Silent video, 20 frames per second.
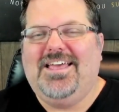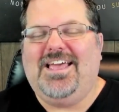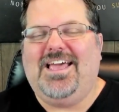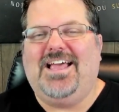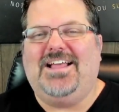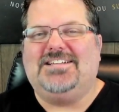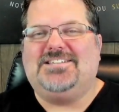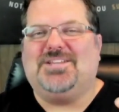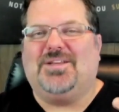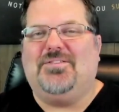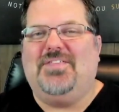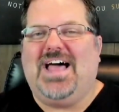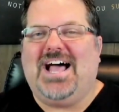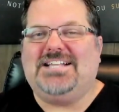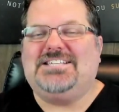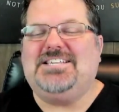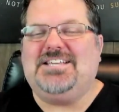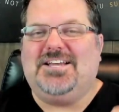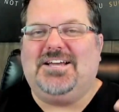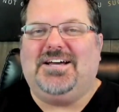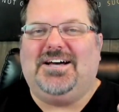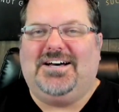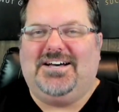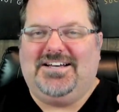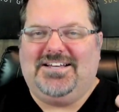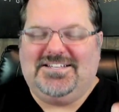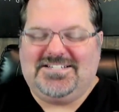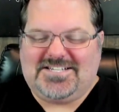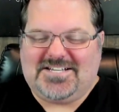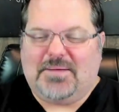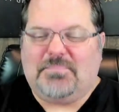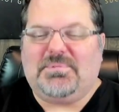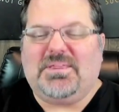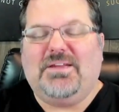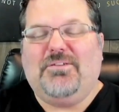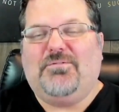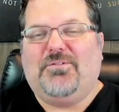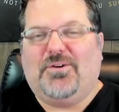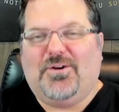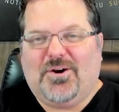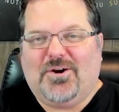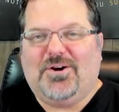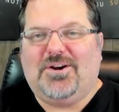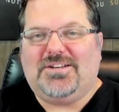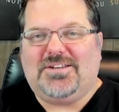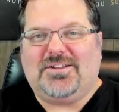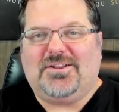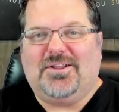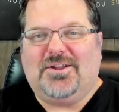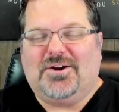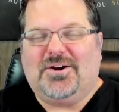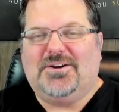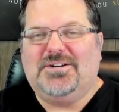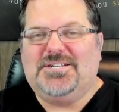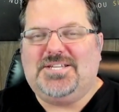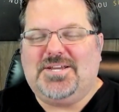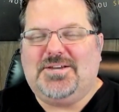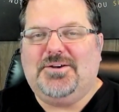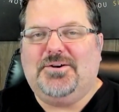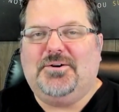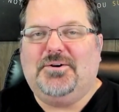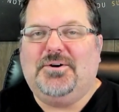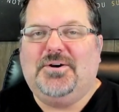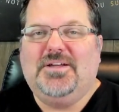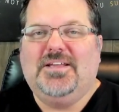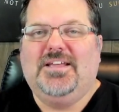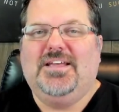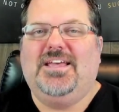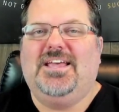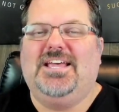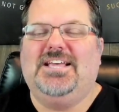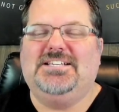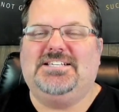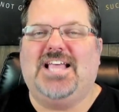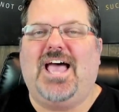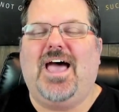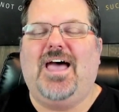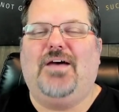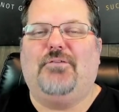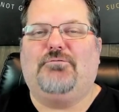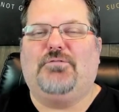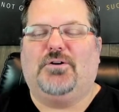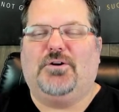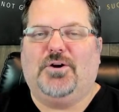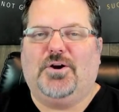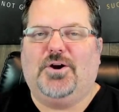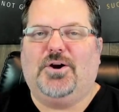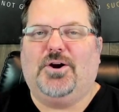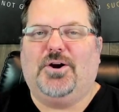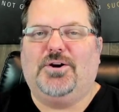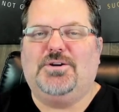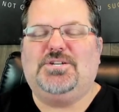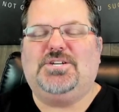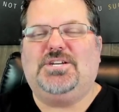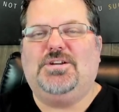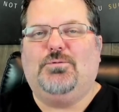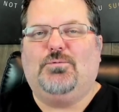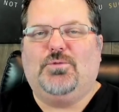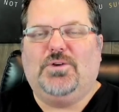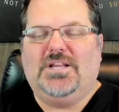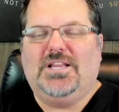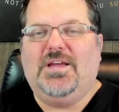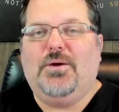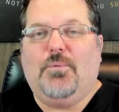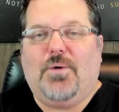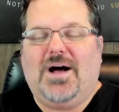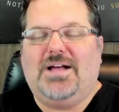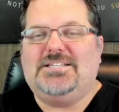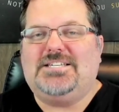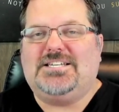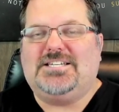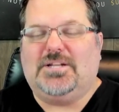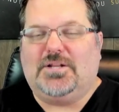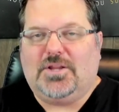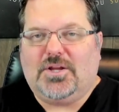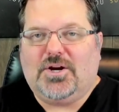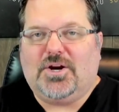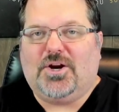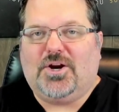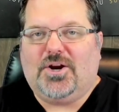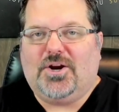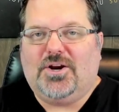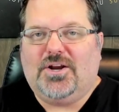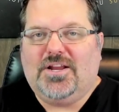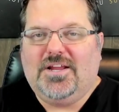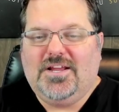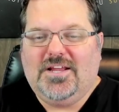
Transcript: And so that's something for her to learn too, is that for her, she really wants to learn